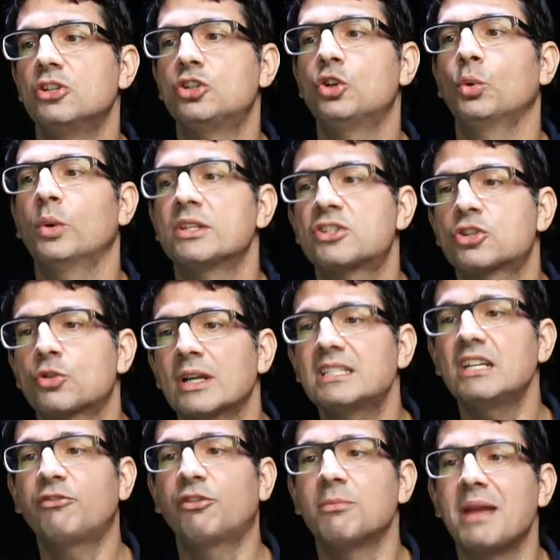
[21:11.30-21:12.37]
To
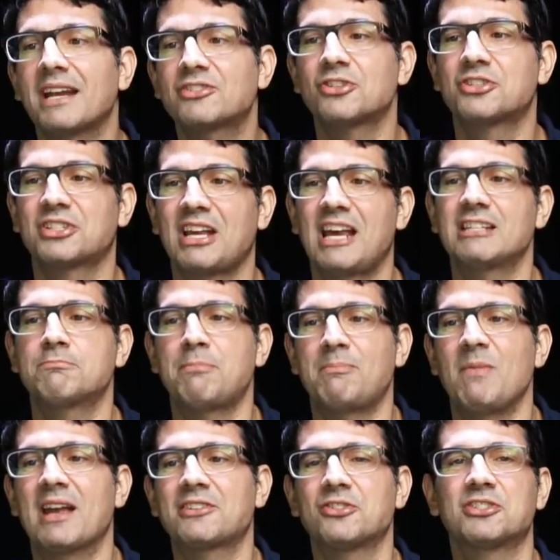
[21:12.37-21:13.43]
restrict it from
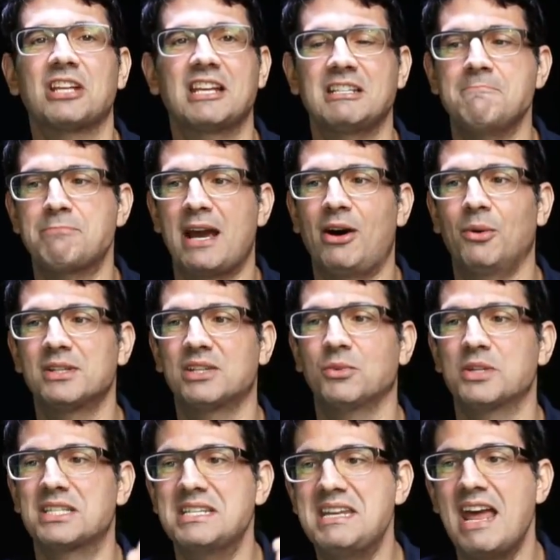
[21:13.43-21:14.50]
exercising powers it
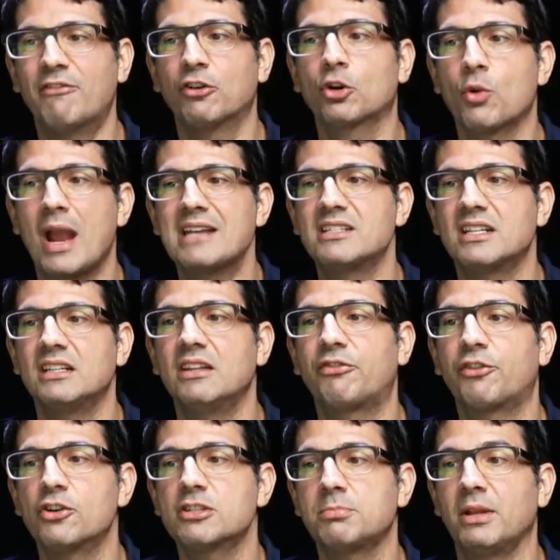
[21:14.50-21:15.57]
was never granted in the
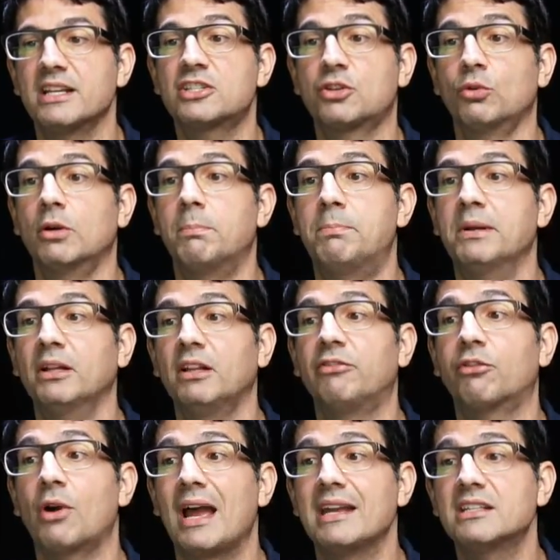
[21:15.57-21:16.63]
first place through a Bill
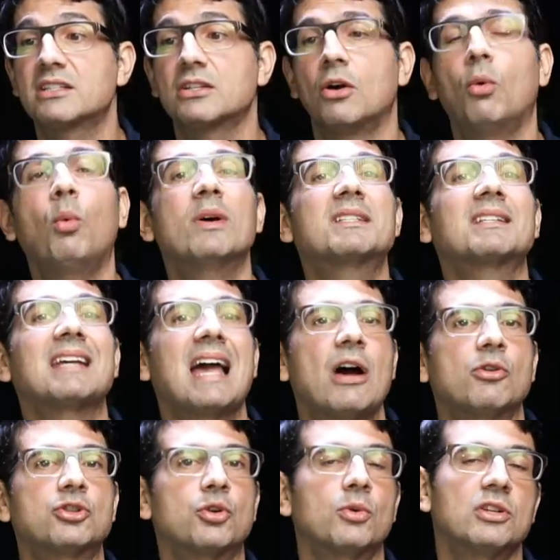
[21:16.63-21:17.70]
of Rights was
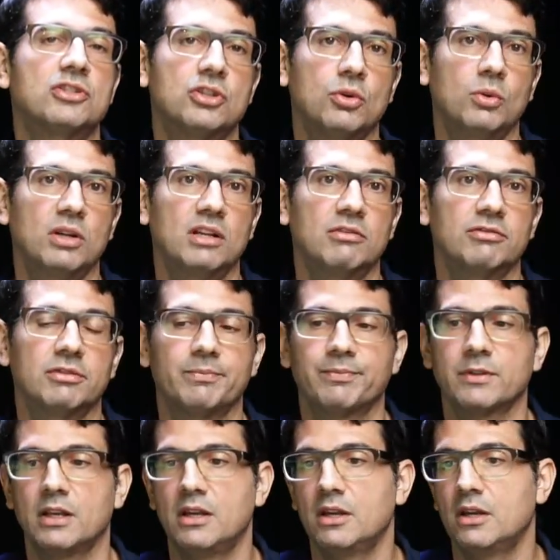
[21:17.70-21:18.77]
counterintuitive.
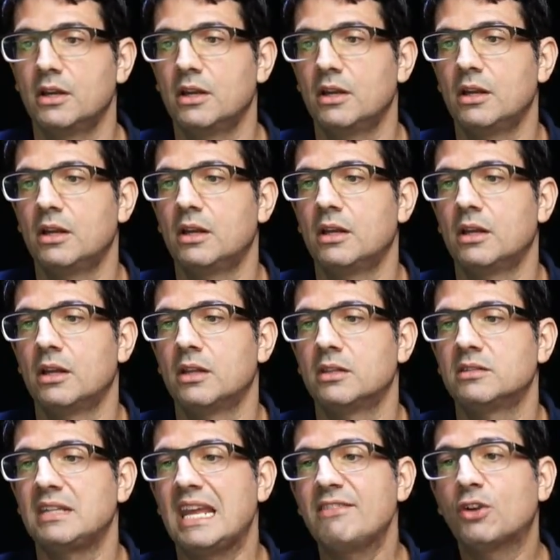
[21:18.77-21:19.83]

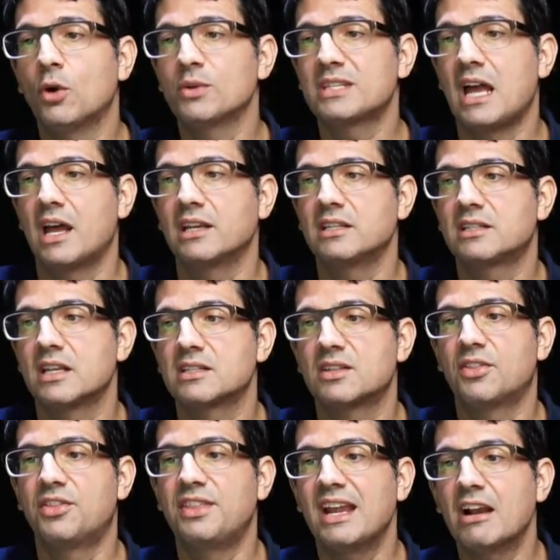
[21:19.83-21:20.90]
Dave goes on, he says,
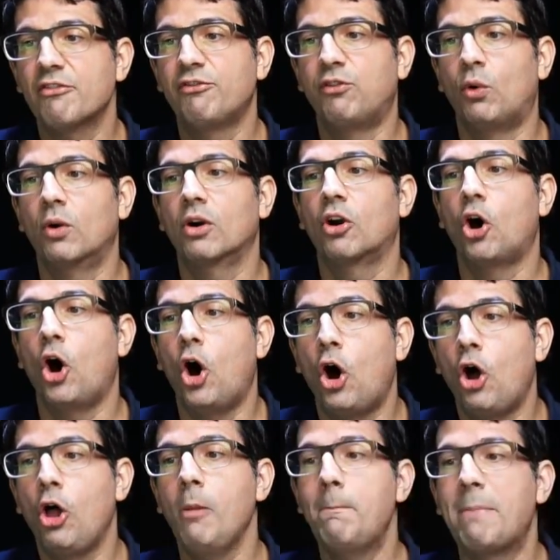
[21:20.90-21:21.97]
therefore,
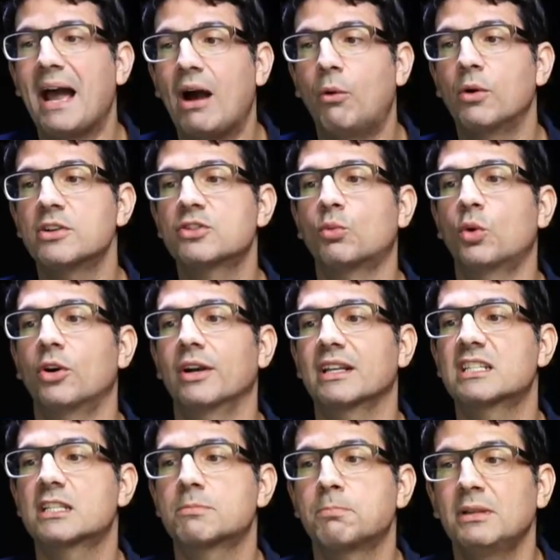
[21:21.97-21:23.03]
all powers were
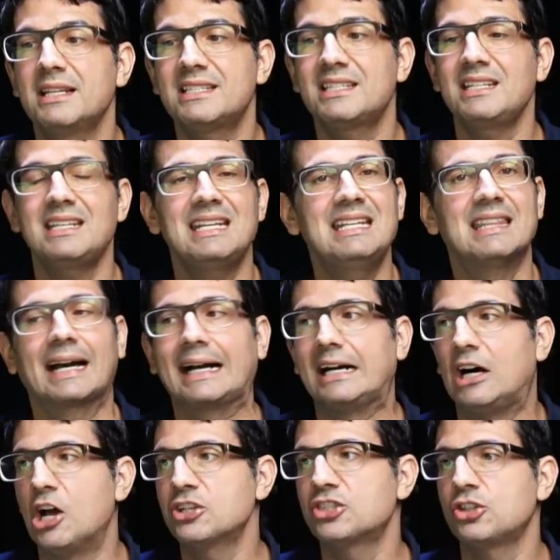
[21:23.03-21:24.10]
explicit in the
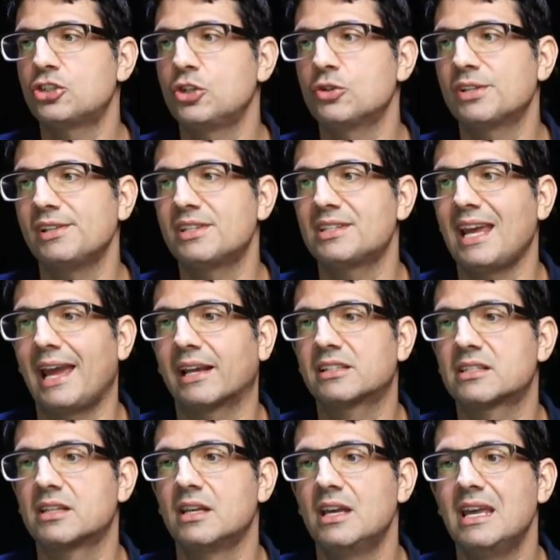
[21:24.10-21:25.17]
Constitution's
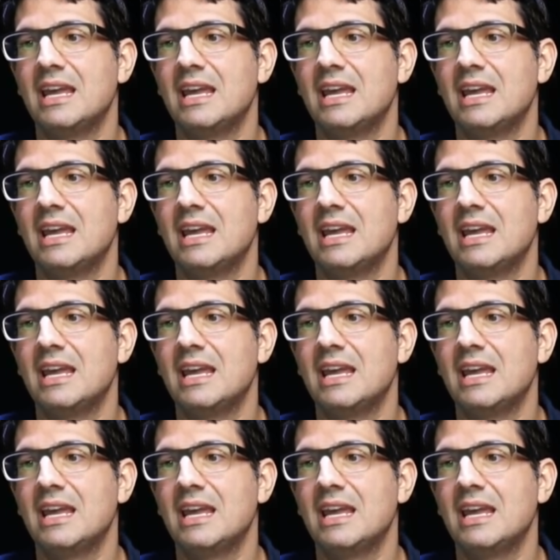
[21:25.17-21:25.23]
text,